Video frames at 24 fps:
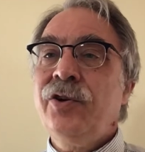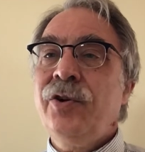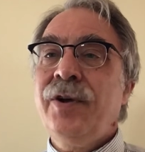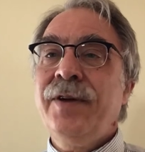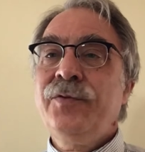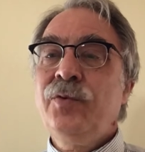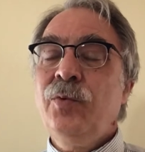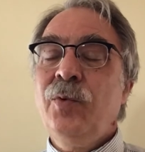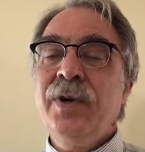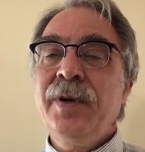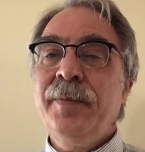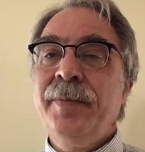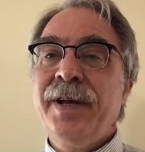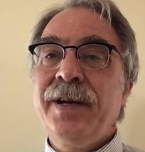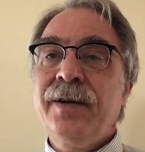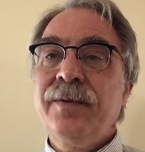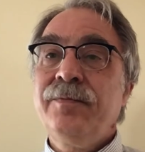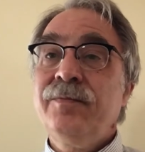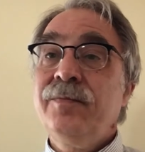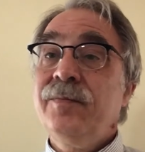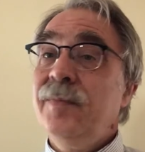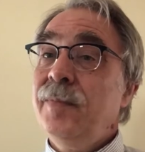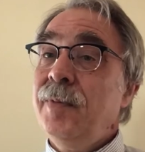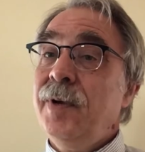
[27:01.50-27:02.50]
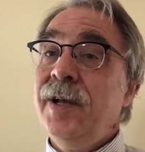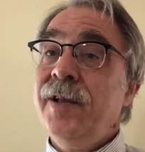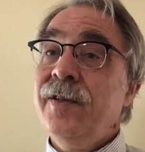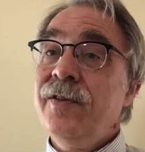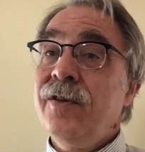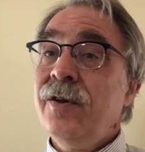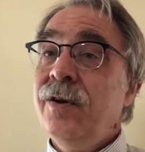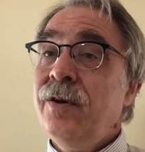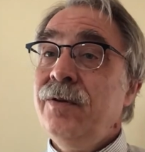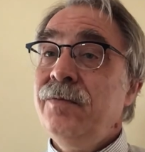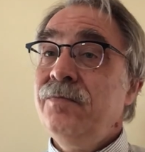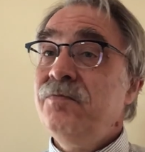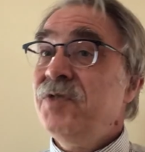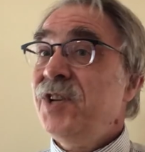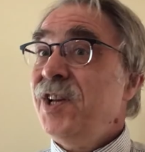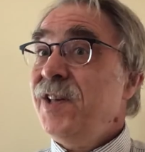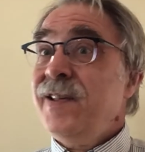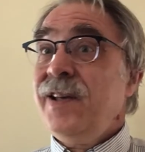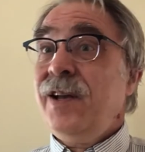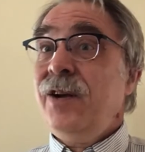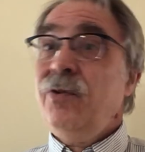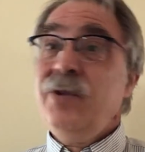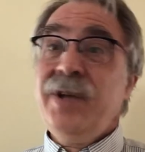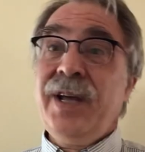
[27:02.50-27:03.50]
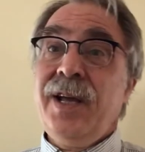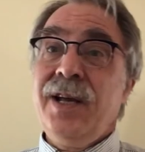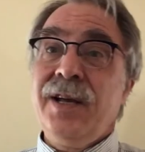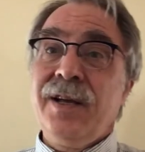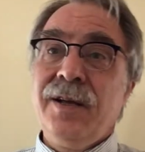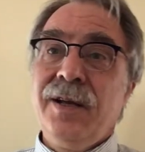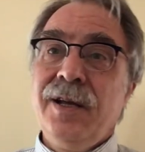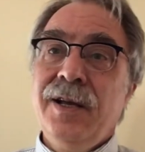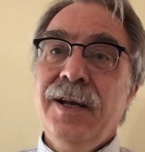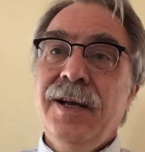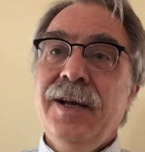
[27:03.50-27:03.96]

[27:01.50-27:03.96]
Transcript: You don't have to worry about it. And so she said, okay.